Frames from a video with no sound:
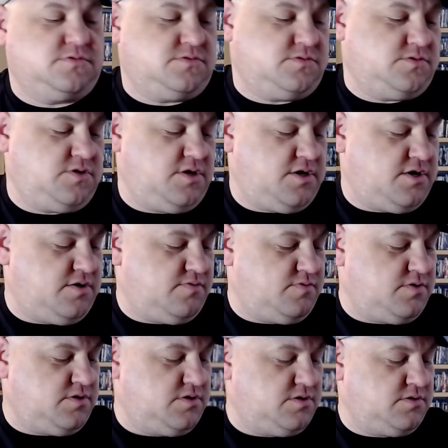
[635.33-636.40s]
You
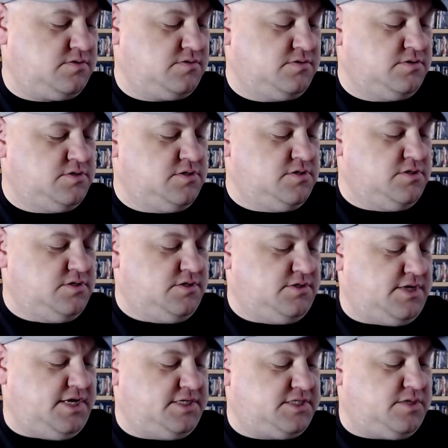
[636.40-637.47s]
have
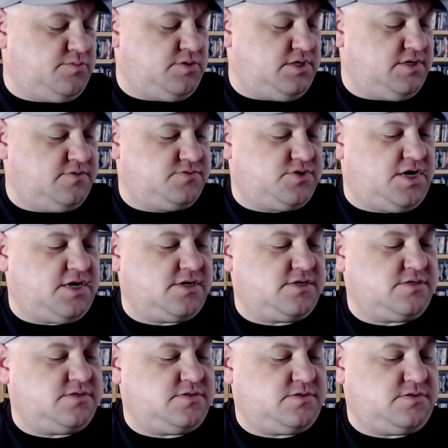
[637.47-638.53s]
Taste the Blood of
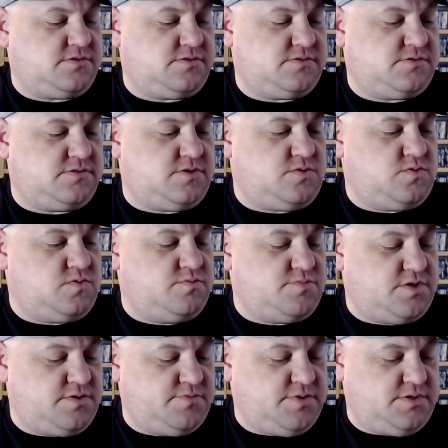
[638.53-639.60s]
Dracula, The Old
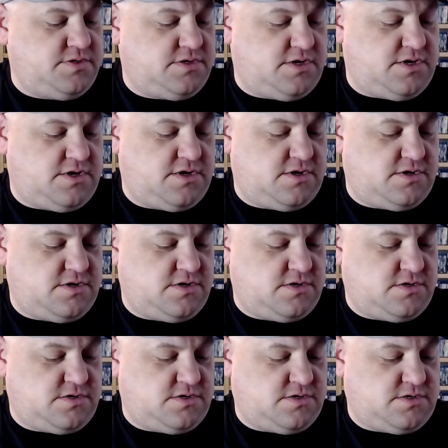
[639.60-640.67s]
Mummy, and
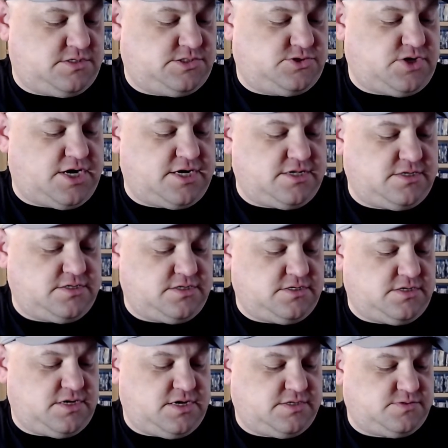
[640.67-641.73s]
then Dracula
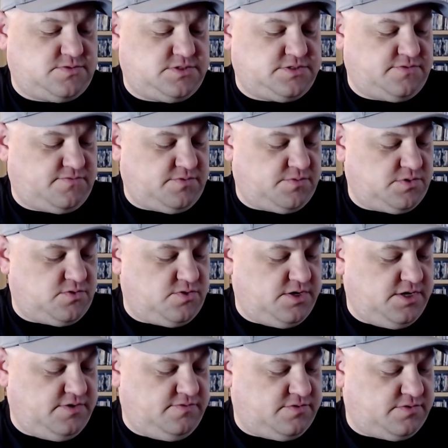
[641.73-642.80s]
Has Risen from the
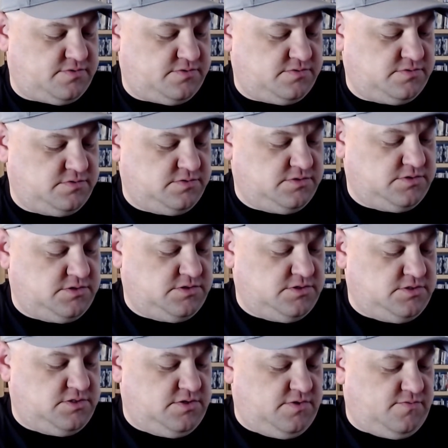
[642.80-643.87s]
Grave, and
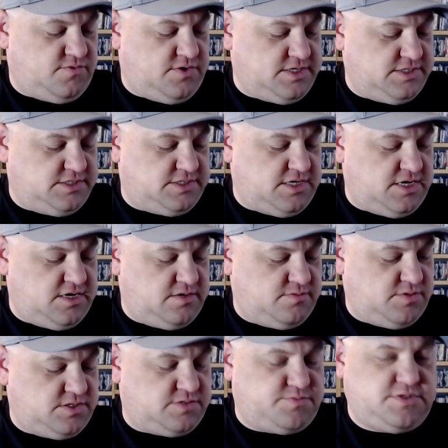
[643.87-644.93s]
Frankenstein
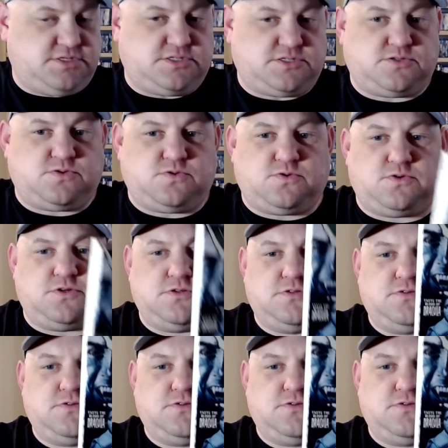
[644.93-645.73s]
Must Be Destroyed.